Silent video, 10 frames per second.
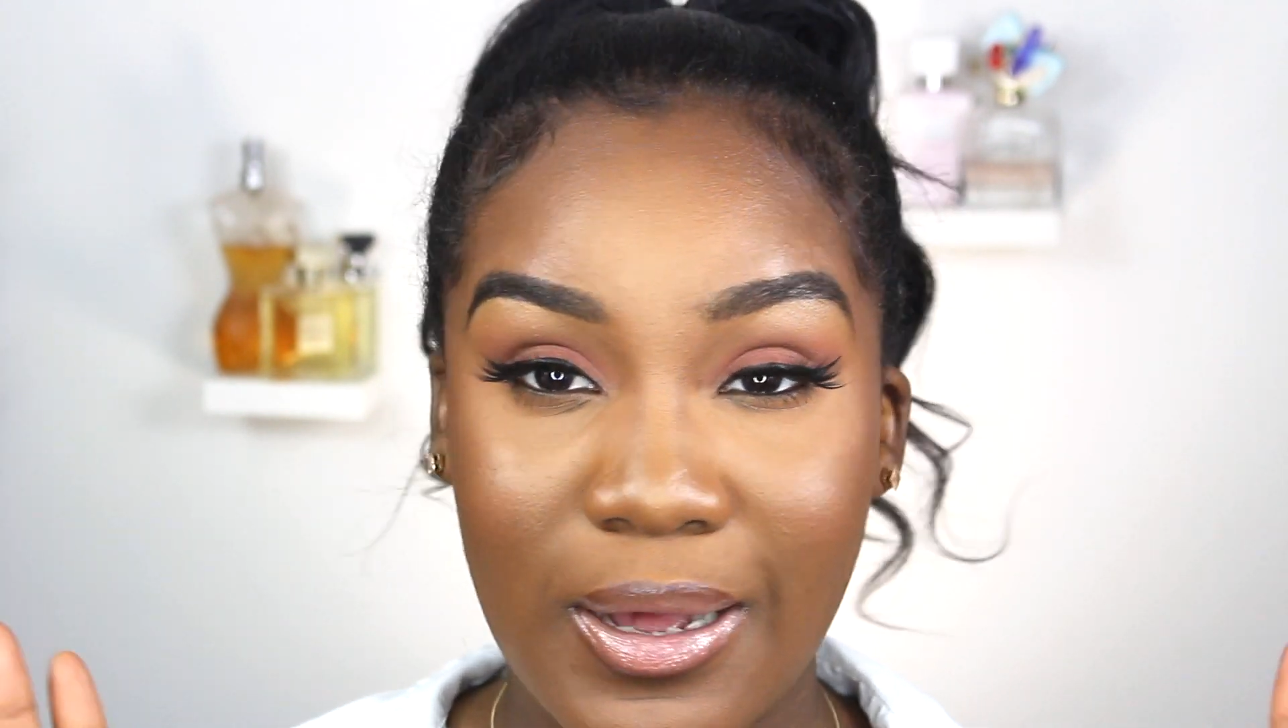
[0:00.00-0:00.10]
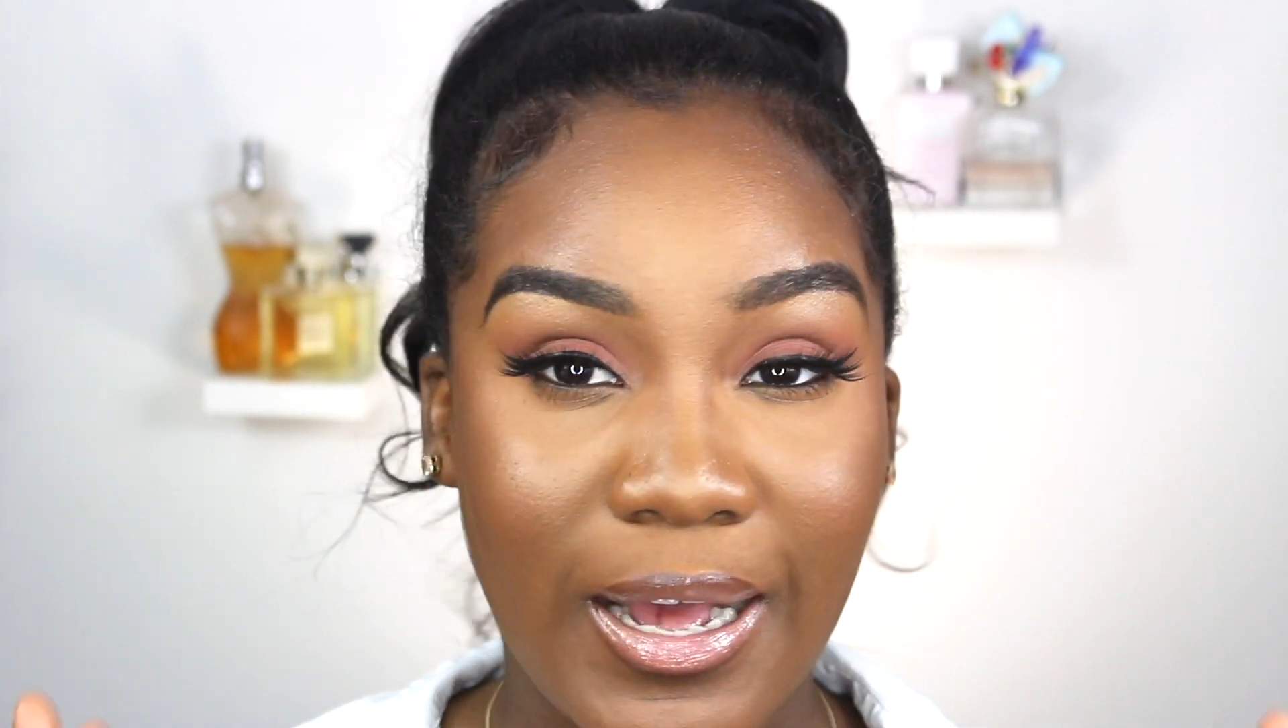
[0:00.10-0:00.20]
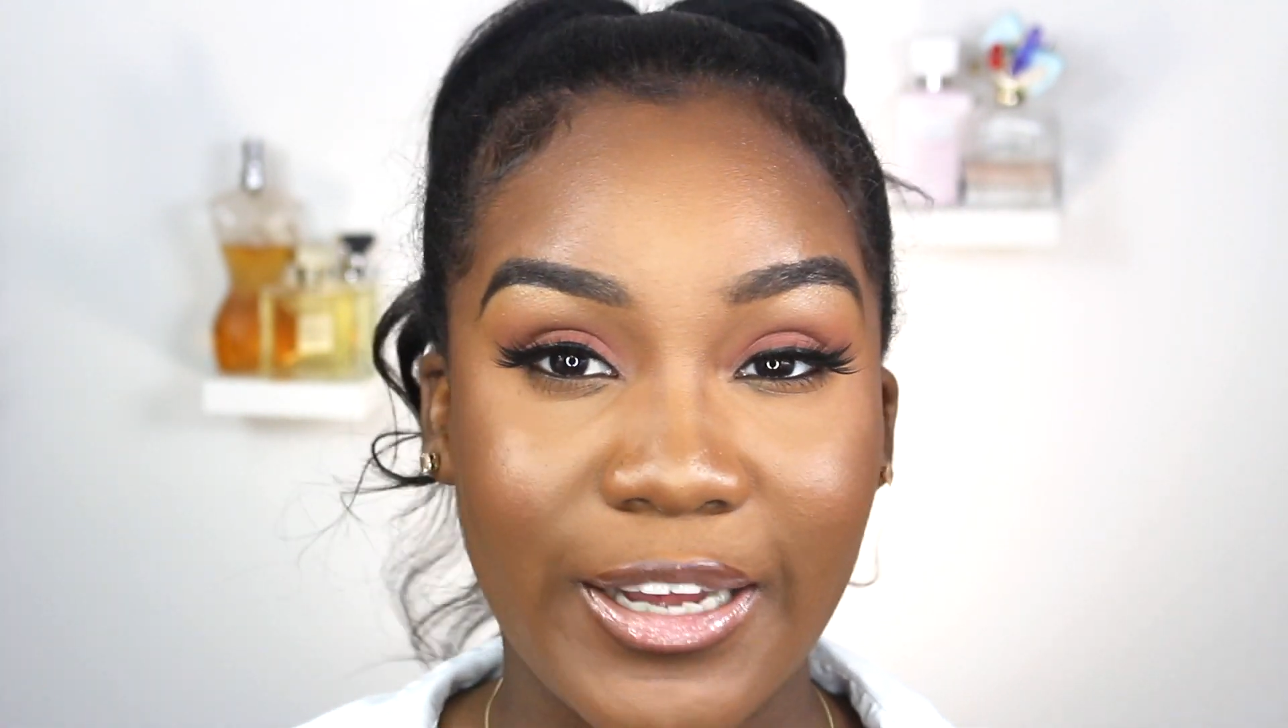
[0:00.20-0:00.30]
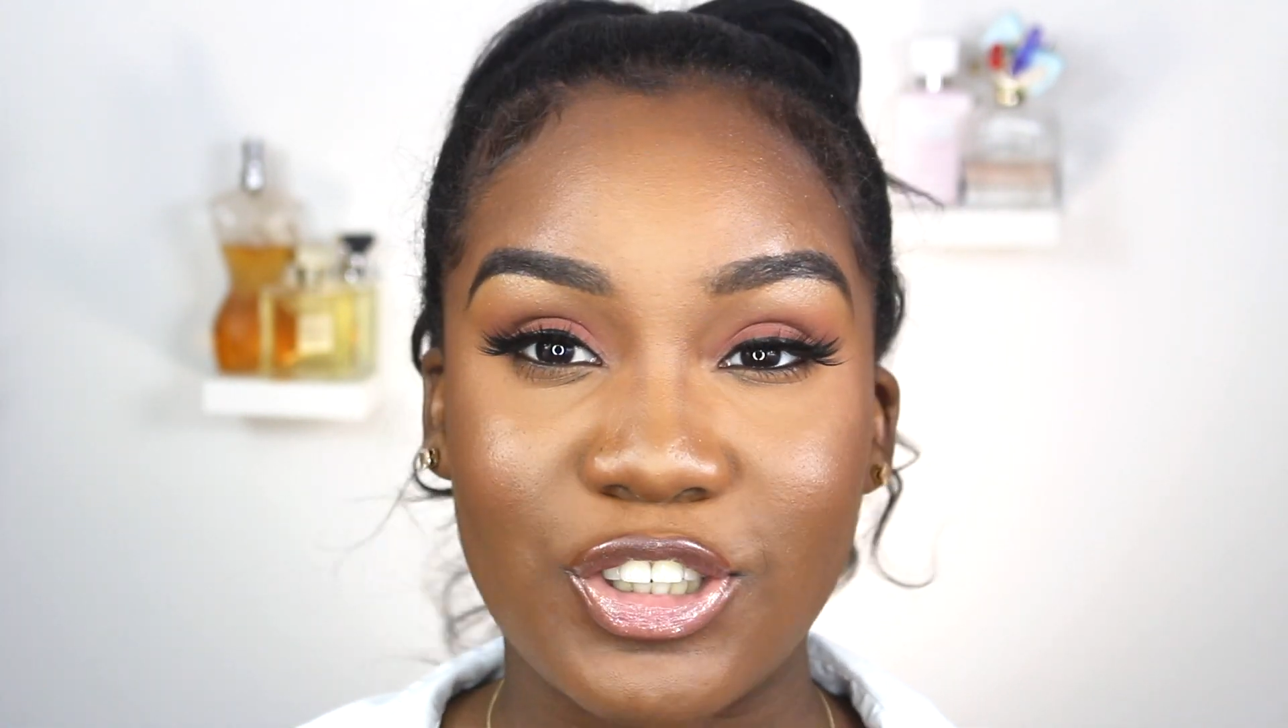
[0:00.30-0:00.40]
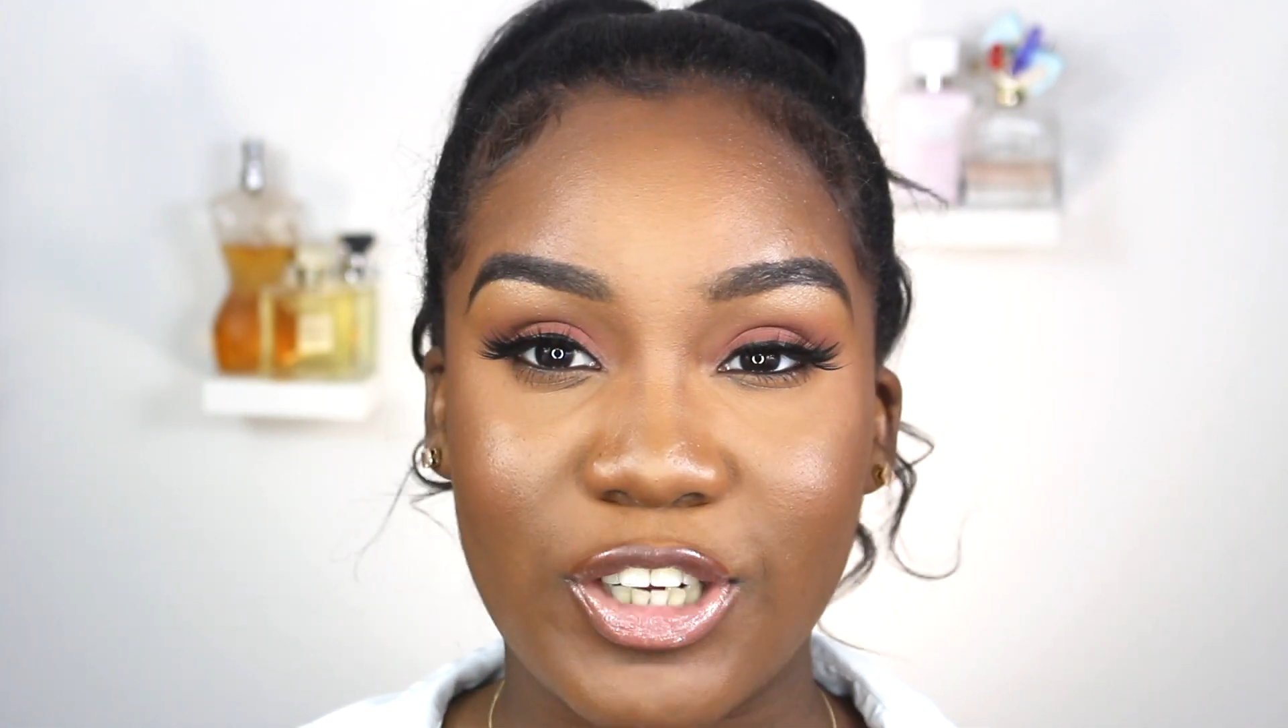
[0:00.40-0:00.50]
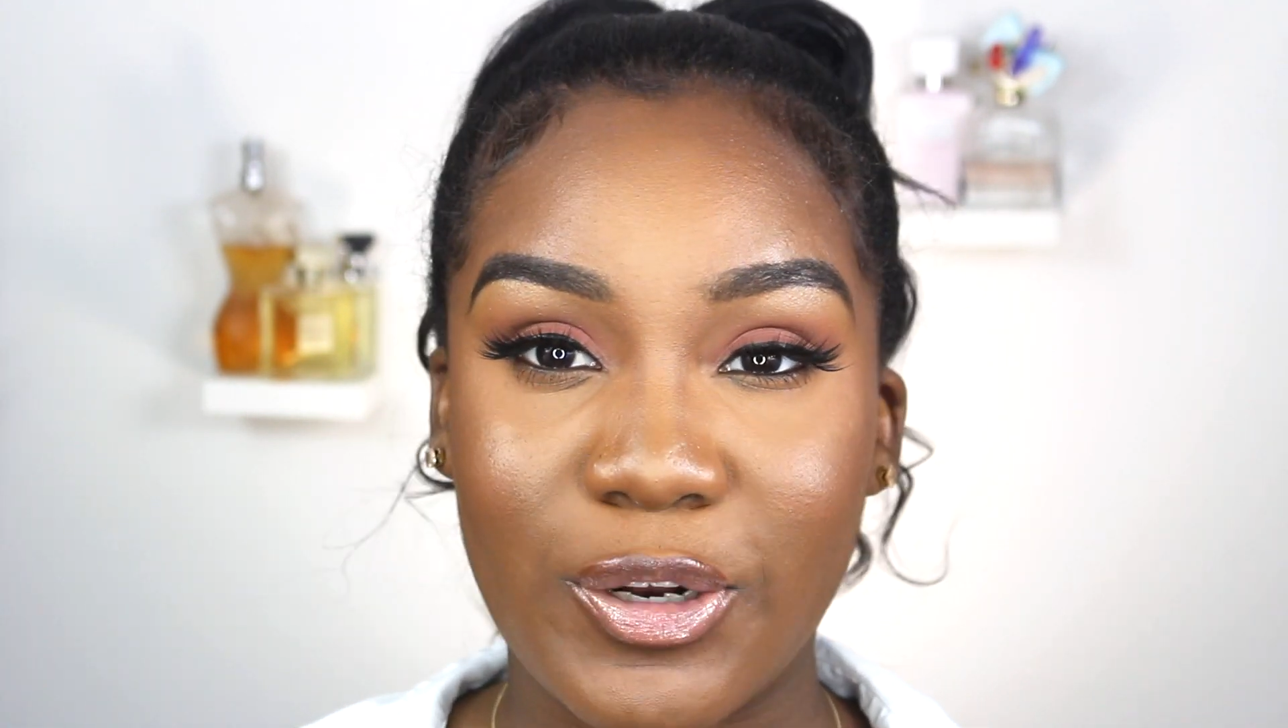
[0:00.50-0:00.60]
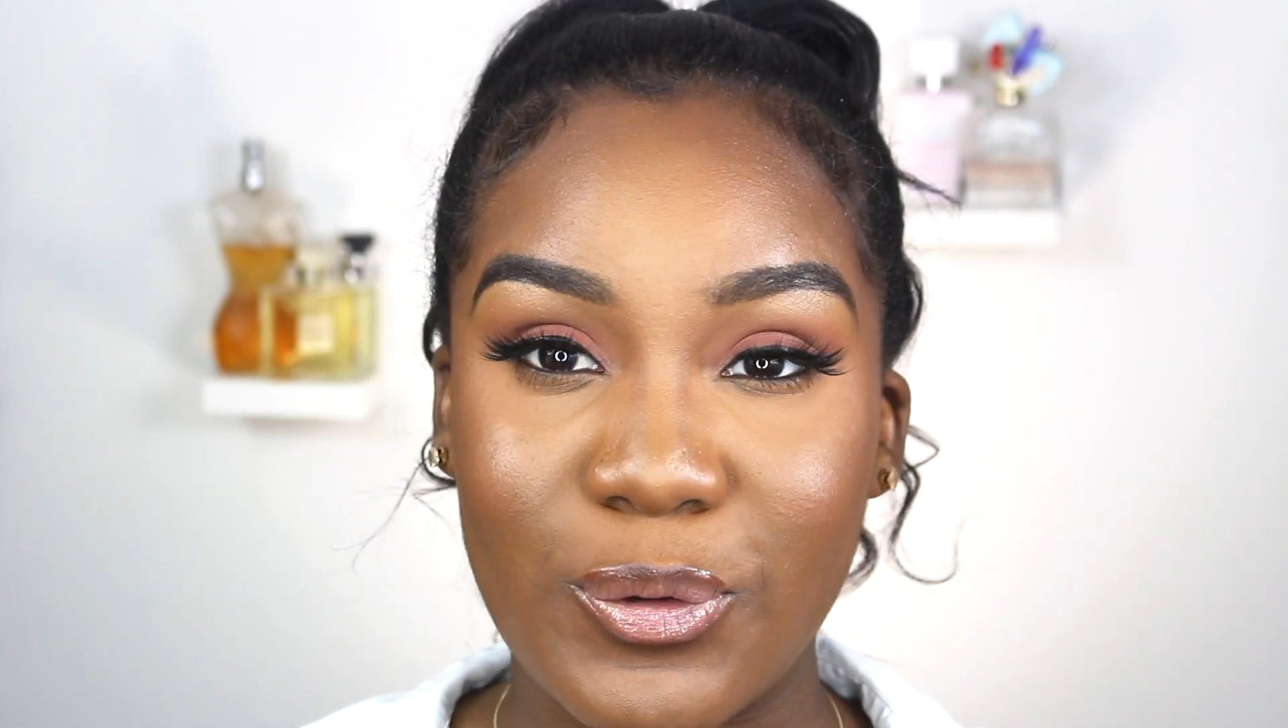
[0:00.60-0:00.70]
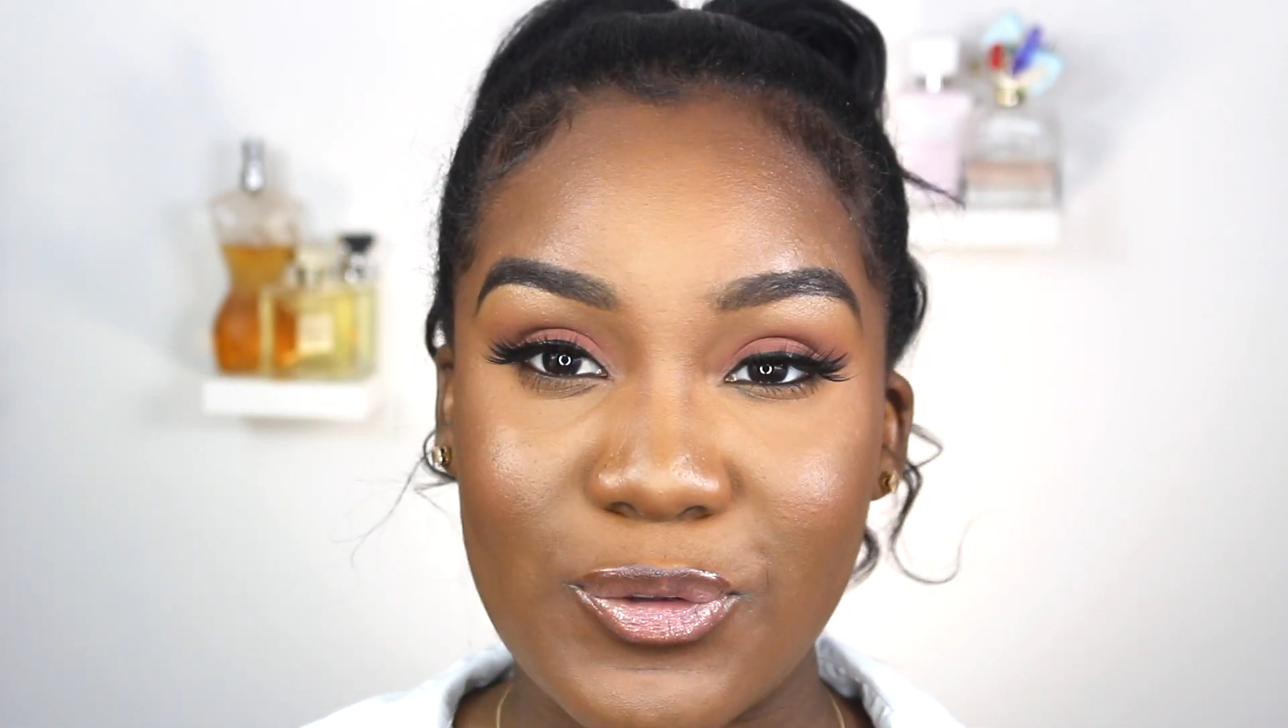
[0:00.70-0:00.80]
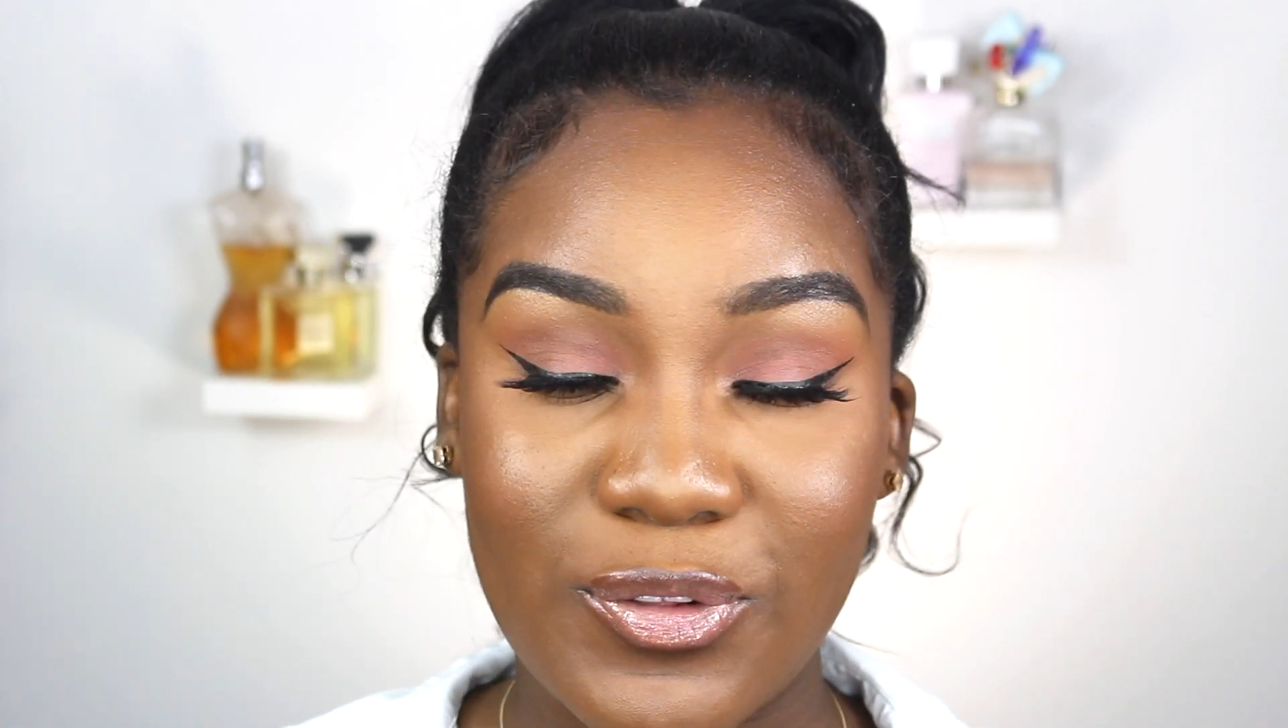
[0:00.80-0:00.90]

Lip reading: eyeshadow.